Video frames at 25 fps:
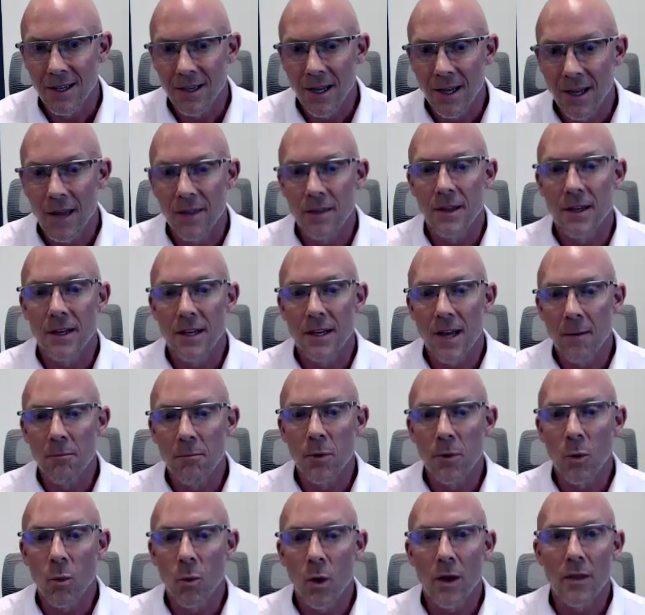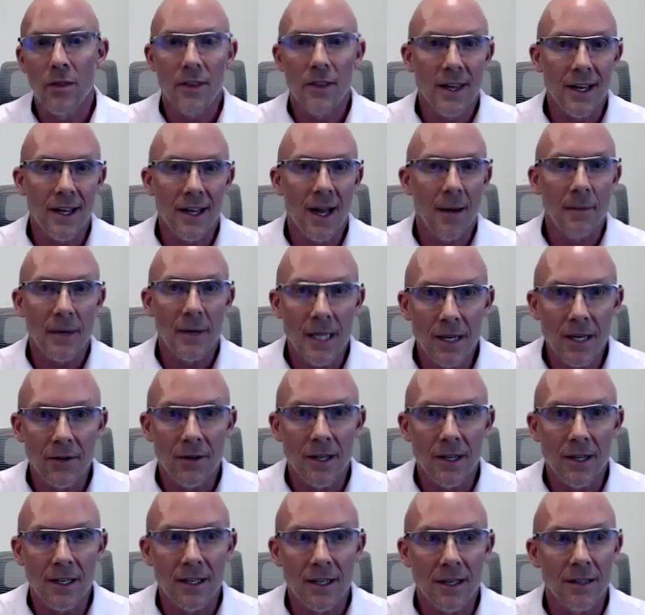And the number one thing I'm
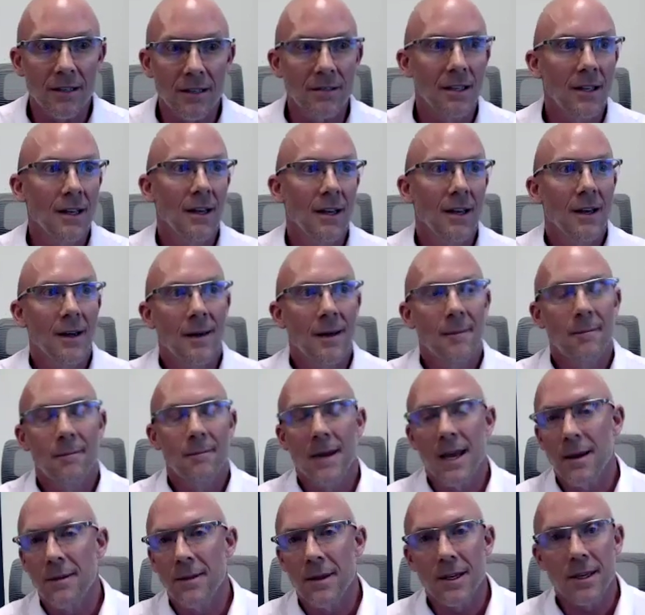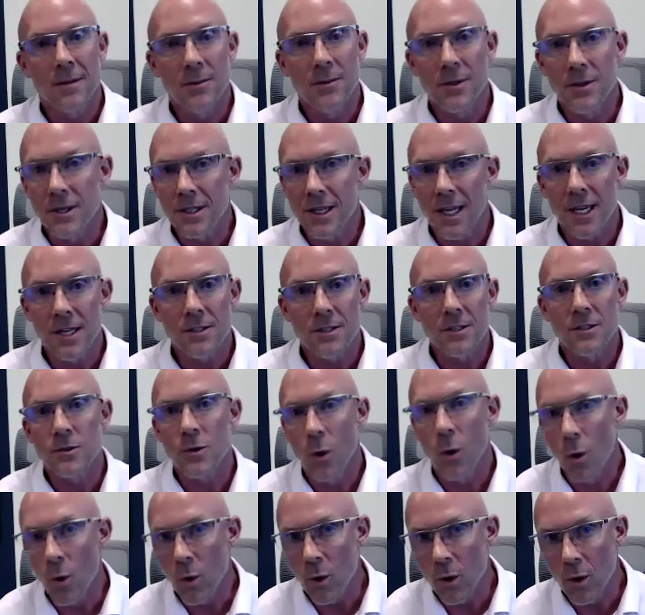hearing is, man, the communication's
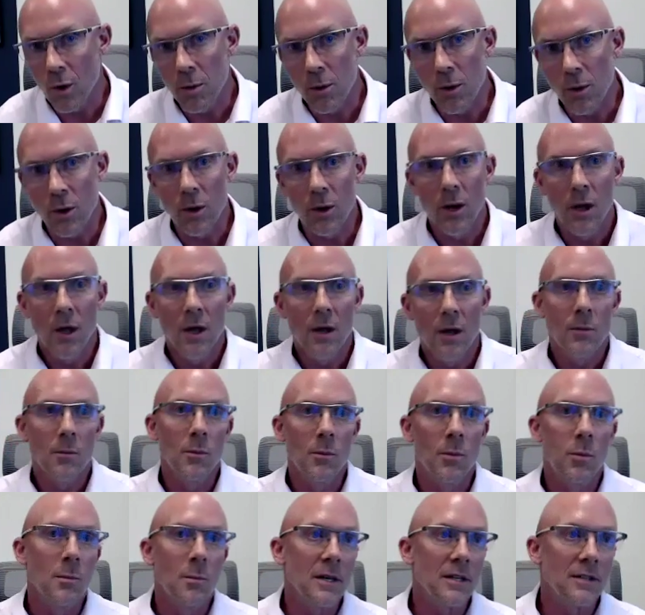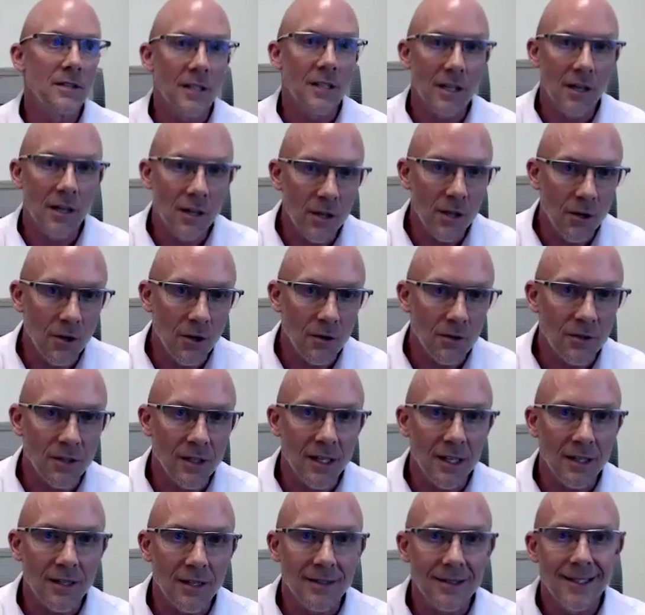horrible, missing
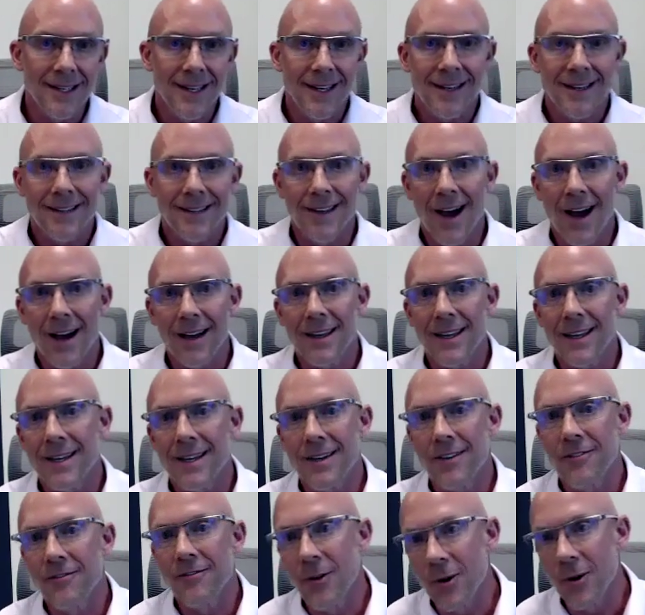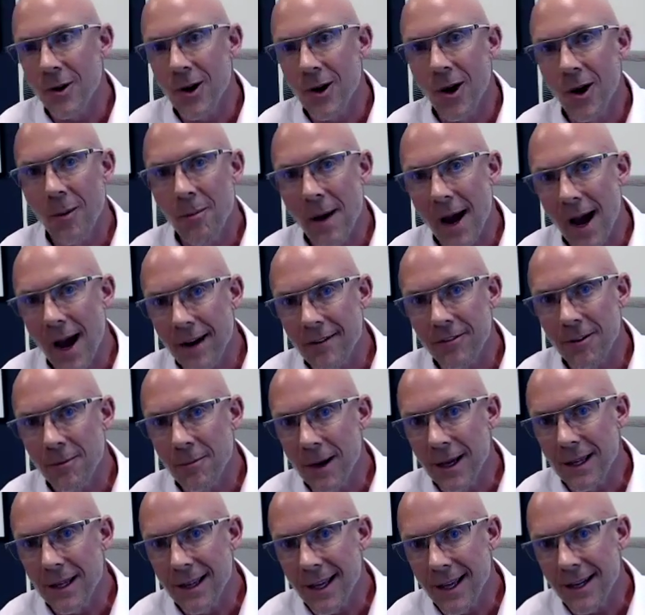closings, not getting a phone call back from
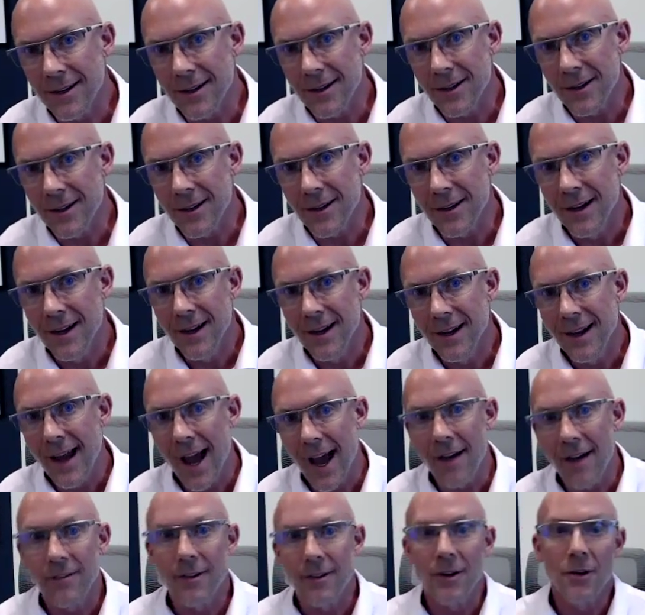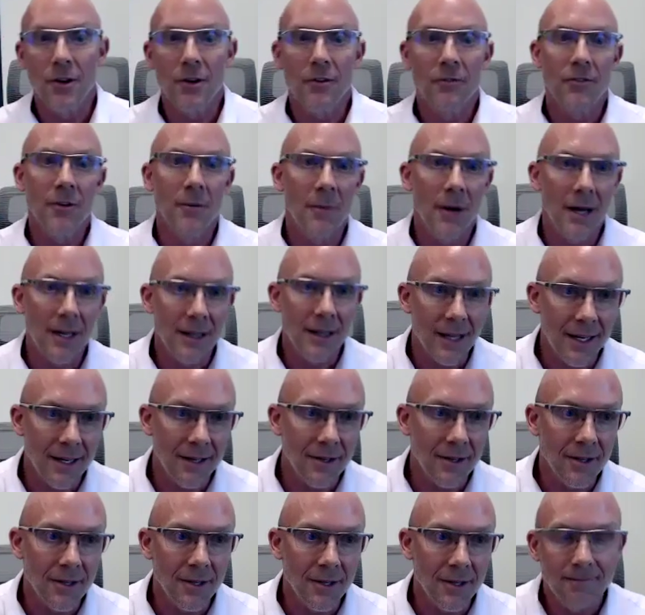my lender, haven't heard from my
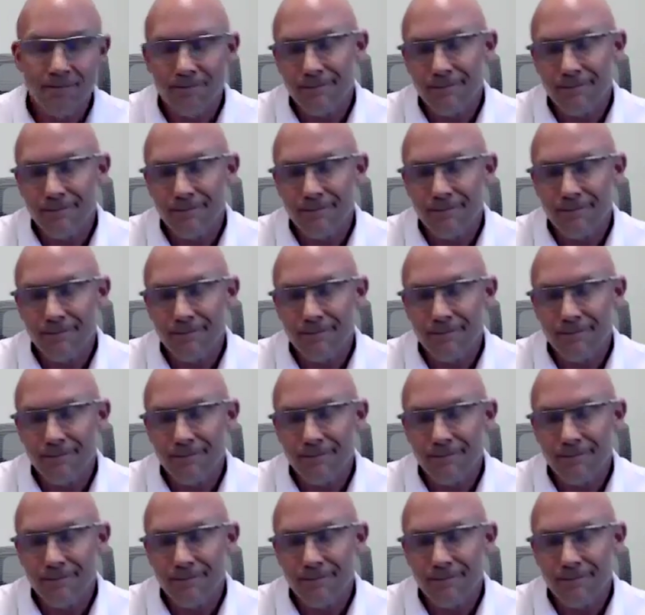lender.